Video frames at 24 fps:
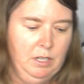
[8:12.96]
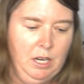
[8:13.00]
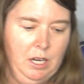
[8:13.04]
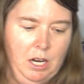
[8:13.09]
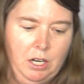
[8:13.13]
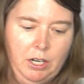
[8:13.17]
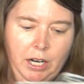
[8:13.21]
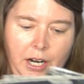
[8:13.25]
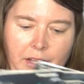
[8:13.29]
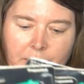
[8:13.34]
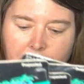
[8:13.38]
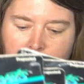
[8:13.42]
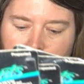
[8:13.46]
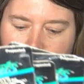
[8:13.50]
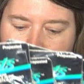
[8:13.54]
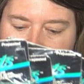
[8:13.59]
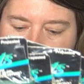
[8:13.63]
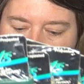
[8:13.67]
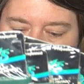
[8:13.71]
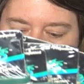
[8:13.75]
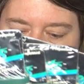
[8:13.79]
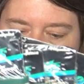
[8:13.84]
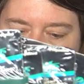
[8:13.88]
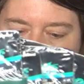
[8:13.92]
All right,
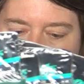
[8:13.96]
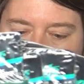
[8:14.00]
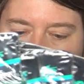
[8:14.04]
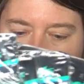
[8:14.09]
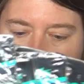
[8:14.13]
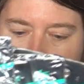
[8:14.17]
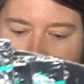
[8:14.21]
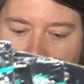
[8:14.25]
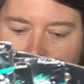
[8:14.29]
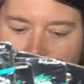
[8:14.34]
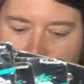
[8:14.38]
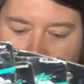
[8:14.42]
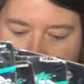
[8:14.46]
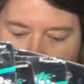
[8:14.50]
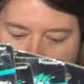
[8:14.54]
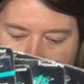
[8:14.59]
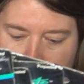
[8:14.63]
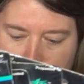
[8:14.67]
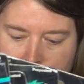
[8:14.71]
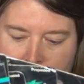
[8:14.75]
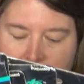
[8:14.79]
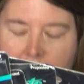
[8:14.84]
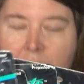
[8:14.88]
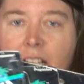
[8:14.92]
these are
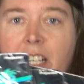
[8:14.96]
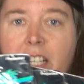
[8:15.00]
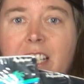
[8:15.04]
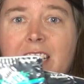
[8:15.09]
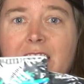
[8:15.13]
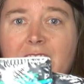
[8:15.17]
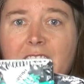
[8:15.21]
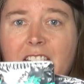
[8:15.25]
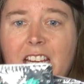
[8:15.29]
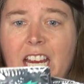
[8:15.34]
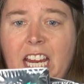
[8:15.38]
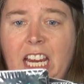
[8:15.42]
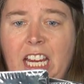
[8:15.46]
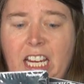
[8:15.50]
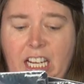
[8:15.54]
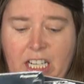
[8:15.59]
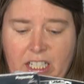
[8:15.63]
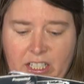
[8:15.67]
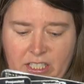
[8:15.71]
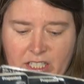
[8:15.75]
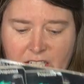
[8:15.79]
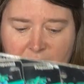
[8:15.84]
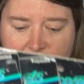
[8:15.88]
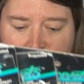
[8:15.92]
made in
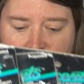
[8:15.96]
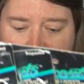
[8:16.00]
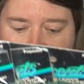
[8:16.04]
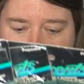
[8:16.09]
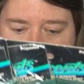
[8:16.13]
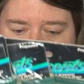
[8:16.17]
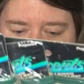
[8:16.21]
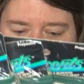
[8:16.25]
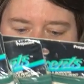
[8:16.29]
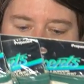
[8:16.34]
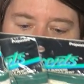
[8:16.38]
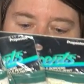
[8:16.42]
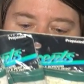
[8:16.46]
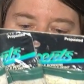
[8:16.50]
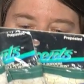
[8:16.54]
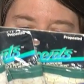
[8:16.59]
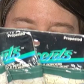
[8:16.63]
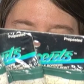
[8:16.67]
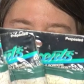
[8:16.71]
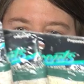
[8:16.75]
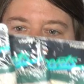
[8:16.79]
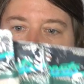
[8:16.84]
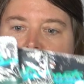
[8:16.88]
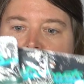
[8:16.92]
Canada,
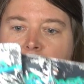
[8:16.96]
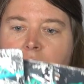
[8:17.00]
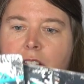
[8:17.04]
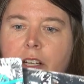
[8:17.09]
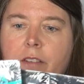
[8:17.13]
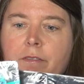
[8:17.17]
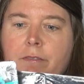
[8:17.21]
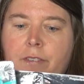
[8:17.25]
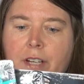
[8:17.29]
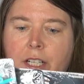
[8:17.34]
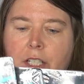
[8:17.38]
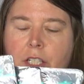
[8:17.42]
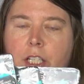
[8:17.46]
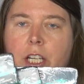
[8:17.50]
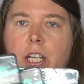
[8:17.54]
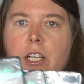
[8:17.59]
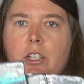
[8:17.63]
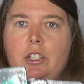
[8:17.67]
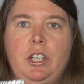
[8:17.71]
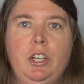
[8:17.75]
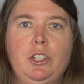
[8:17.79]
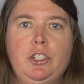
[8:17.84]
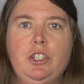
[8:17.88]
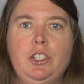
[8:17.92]
but these are
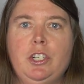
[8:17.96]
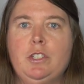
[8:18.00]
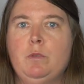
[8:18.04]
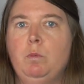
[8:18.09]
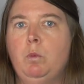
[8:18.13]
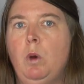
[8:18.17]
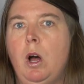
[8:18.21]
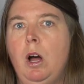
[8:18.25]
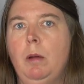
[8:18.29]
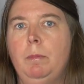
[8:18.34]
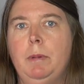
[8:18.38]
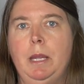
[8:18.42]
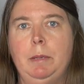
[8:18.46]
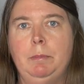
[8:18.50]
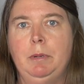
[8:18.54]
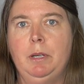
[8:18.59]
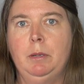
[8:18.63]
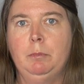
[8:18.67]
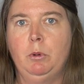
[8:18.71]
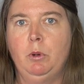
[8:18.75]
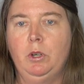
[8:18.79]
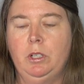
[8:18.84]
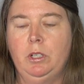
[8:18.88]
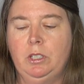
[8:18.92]
vintage. They're just
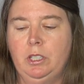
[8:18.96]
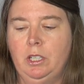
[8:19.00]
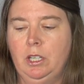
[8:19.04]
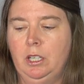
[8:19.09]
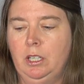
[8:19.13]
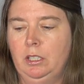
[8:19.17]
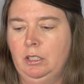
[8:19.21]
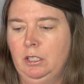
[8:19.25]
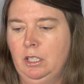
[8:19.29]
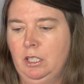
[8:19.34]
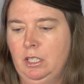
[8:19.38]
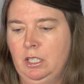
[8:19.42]
wallpaper border.